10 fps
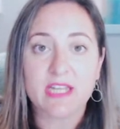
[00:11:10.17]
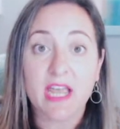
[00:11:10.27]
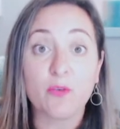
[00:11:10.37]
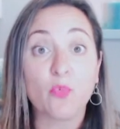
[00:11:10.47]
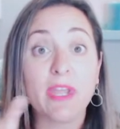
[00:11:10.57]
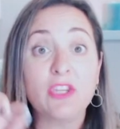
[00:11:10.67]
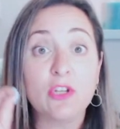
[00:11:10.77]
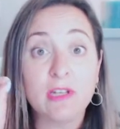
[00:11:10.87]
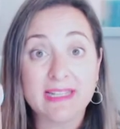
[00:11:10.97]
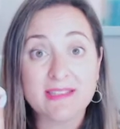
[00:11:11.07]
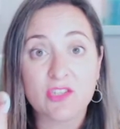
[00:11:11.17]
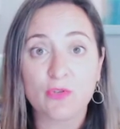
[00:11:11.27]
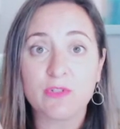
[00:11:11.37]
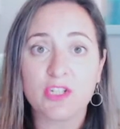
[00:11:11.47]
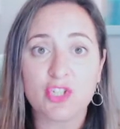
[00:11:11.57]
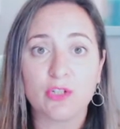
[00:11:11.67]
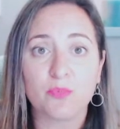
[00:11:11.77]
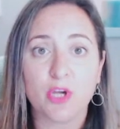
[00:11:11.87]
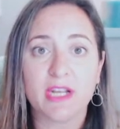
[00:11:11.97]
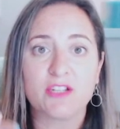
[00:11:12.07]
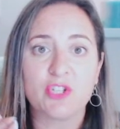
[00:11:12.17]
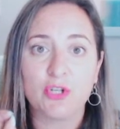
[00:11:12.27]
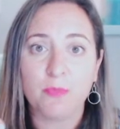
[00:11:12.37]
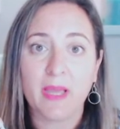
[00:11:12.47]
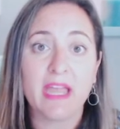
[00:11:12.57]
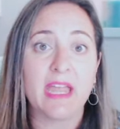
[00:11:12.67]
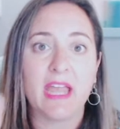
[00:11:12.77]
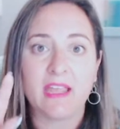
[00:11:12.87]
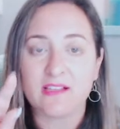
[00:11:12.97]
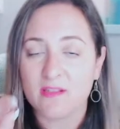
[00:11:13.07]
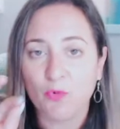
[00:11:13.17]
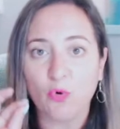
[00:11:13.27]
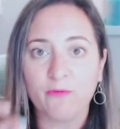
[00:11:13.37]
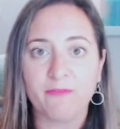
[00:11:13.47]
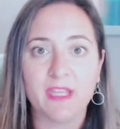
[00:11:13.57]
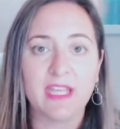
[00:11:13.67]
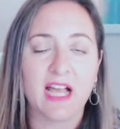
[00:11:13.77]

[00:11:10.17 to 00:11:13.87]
And when you list your digital product, you pay a small fee.